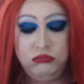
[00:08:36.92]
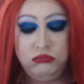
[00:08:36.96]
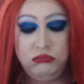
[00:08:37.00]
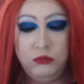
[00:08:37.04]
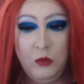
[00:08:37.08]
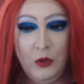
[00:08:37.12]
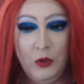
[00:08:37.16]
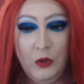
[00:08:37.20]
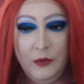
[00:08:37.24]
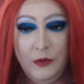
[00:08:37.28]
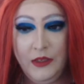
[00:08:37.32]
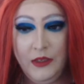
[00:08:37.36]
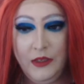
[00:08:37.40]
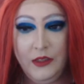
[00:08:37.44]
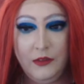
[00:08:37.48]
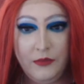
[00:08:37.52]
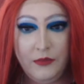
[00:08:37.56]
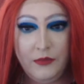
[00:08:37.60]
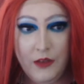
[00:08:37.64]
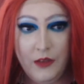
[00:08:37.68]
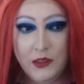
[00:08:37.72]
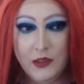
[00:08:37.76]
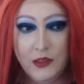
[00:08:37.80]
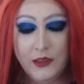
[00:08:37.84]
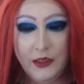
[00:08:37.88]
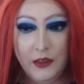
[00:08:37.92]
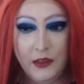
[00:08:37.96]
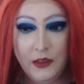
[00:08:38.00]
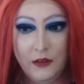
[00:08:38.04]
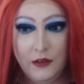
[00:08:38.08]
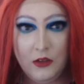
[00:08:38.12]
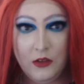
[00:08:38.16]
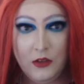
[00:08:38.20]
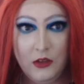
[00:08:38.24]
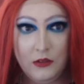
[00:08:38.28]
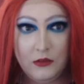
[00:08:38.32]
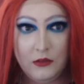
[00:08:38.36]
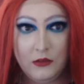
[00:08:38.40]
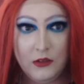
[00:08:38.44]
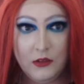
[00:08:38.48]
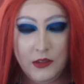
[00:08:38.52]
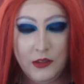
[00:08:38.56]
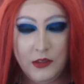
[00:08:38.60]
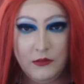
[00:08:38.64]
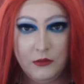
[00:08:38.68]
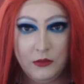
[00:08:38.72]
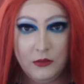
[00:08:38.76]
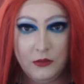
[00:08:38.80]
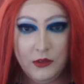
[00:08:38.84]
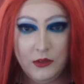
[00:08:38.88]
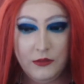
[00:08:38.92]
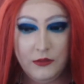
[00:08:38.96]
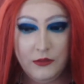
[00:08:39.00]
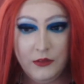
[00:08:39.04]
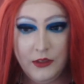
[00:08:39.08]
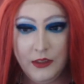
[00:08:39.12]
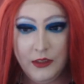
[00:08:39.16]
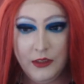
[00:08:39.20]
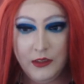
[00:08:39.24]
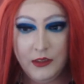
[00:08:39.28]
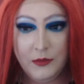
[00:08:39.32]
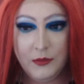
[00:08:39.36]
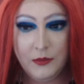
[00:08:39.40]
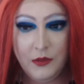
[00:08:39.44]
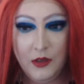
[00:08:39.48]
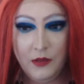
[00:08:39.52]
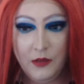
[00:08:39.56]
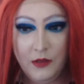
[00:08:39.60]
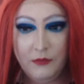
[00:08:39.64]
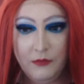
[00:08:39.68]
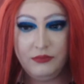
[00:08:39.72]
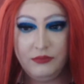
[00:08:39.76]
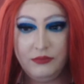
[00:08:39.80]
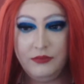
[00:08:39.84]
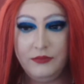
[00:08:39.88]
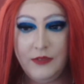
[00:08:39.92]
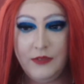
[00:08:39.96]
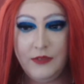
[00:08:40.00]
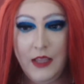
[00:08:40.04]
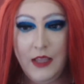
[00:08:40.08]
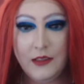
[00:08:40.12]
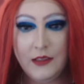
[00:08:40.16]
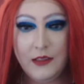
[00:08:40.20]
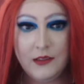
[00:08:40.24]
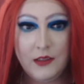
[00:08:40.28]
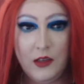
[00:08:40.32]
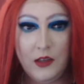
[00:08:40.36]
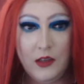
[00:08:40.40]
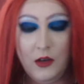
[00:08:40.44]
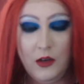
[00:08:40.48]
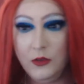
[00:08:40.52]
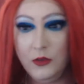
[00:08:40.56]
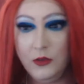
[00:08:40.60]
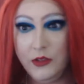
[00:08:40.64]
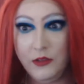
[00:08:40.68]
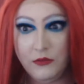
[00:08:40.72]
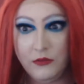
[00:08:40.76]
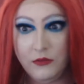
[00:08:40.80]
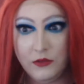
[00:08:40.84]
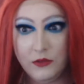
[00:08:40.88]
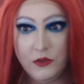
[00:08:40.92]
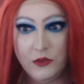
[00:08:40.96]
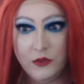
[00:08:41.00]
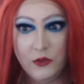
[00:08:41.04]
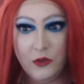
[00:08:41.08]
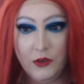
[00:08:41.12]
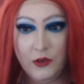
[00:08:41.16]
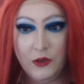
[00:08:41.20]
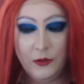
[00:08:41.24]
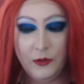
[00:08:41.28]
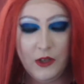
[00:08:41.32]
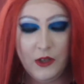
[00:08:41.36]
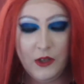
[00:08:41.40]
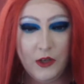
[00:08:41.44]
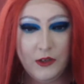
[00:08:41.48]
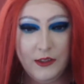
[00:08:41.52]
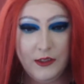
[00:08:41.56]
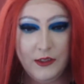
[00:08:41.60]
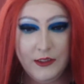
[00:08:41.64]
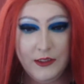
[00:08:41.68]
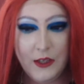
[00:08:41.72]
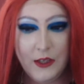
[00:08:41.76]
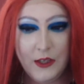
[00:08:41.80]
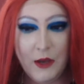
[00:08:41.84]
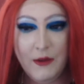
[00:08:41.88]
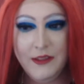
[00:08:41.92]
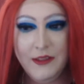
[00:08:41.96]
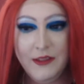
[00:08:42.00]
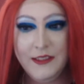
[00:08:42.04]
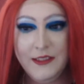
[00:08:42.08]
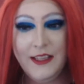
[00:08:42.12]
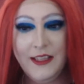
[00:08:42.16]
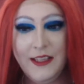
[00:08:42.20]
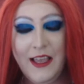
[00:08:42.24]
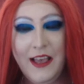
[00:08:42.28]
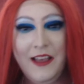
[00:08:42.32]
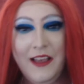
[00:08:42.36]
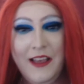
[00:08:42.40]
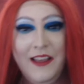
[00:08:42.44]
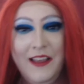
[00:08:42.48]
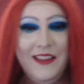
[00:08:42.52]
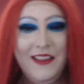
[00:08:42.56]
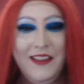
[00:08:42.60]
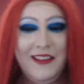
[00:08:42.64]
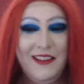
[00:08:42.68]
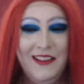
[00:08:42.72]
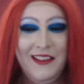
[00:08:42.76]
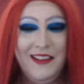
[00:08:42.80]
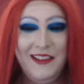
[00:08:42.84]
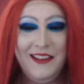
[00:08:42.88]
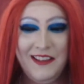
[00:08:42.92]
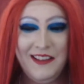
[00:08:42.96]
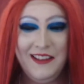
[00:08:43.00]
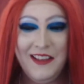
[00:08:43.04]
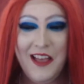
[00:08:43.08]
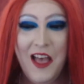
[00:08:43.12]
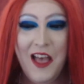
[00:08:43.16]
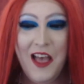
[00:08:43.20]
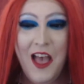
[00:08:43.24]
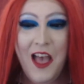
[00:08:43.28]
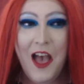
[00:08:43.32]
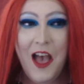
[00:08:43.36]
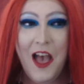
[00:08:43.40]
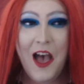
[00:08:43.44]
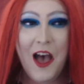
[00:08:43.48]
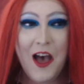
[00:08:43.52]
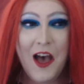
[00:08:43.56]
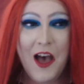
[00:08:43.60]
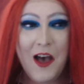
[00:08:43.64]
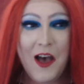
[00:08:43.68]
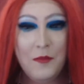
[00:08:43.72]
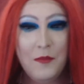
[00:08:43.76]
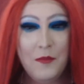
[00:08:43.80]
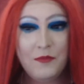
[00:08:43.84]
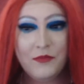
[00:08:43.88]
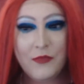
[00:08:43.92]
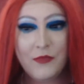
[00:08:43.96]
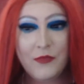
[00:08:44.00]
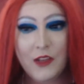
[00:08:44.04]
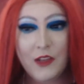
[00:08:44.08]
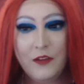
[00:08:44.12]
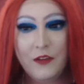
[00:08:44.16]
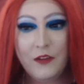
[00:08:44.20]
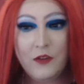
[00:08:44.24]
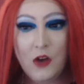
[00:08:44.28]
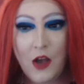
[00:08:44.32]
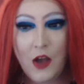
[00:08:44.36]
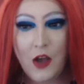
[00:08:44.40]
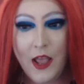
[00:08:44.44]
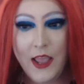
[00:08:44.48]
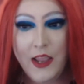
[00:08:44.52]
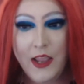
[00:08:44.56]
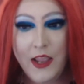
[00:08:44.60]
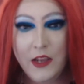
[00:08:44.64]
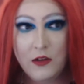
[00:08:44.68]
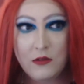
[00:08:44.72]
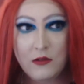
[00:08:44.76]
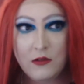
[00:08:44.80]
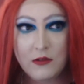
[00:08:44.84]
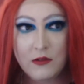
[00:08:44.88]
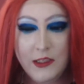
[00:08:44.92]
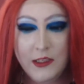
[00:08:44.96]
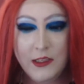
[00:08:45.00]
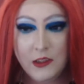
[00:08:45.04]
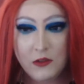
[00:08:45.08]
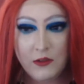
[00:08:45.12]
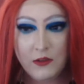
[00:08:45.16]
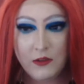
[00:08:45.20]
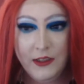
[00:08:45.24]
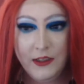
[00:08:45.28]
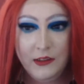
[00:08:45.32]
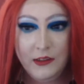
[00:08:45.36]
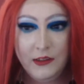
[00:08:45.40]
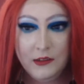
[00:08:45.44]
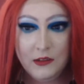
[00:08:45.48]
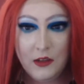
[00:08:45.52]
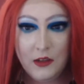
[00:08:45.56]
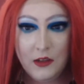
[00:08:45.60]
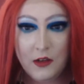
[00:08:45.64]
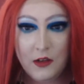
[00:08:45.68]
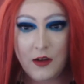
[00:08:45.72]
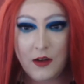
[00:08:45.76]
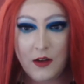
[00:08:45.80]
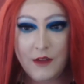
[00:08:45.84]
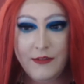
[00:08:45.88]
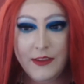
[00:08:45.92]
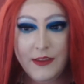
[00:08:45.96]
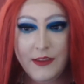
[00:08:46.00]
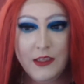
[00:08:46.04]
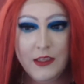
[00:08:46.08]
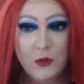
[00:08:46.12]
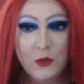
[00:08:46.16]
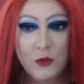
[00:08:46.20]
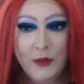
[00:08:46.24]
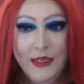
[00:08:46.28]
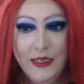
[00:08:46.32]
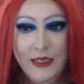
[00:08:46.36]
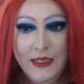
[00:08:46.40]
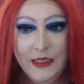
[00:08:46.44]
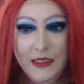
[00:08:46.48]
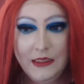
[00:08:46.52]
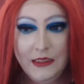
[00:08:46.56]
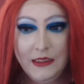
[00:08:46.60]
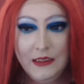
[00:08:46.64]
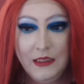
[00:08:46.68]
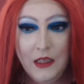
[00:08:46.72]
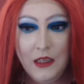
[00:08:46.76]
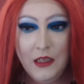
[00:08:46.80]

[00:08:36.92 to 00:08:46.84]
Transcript: Wouldn't be the first thing I've got several different things, but that's a whole different story. We don't need to go into that. I've got a green screen arriving this week,